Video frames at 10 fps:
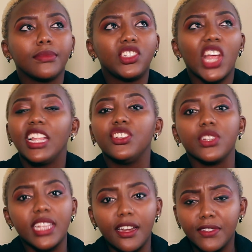challenge
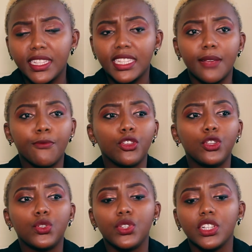yourself it's a time for
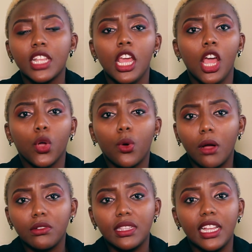you to just go
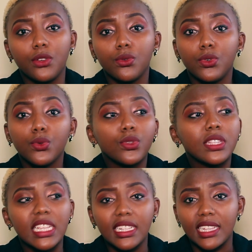out there and do, do
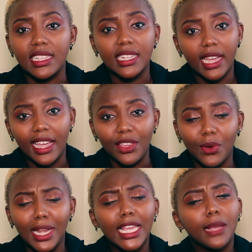those things that scare
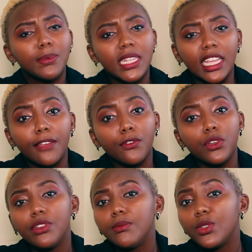you and I keep saying if your
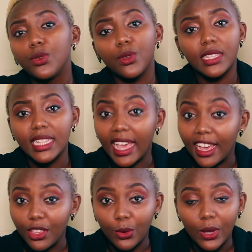dreams do not
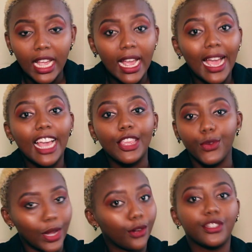scare you
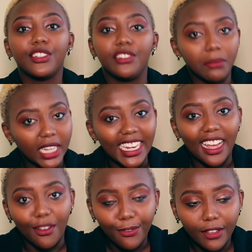you are not dreaming
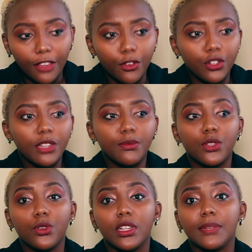enough. If your dreams
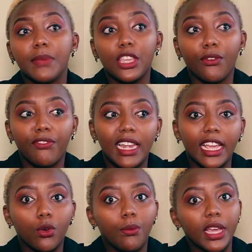do not make you feel
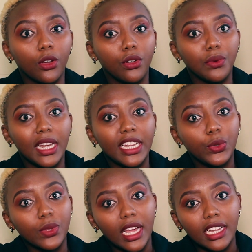like, oh my god, will I
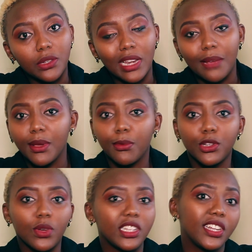do that? Will I be able
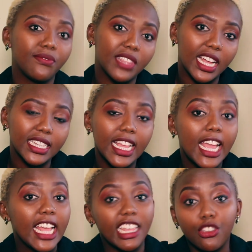to achieve that?
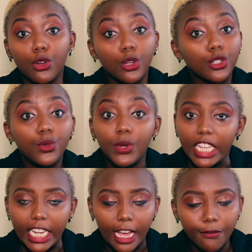Then you're not doing
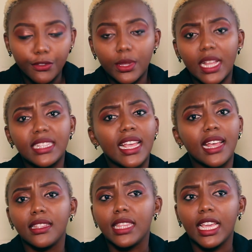enough. So that's the
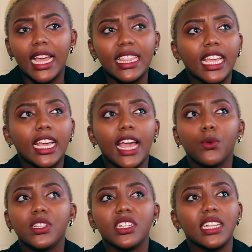other thing. I think I
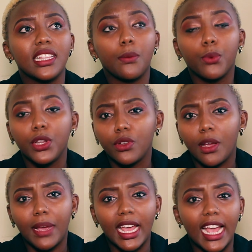was just at that point
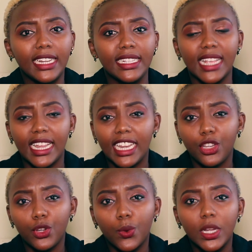where I decided,
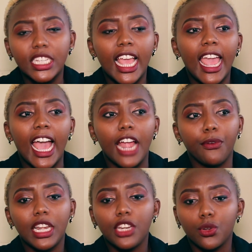you know what, I
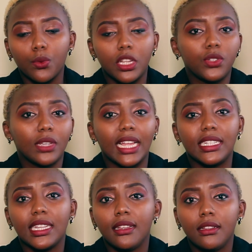really don't want to
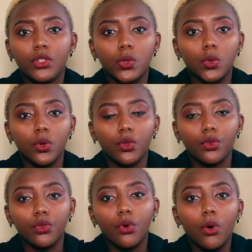get to
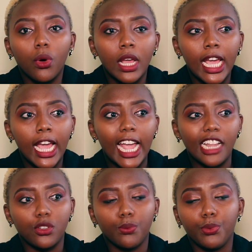grow
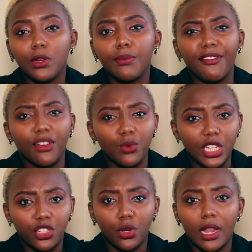and to build my
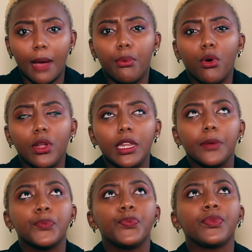foundation upon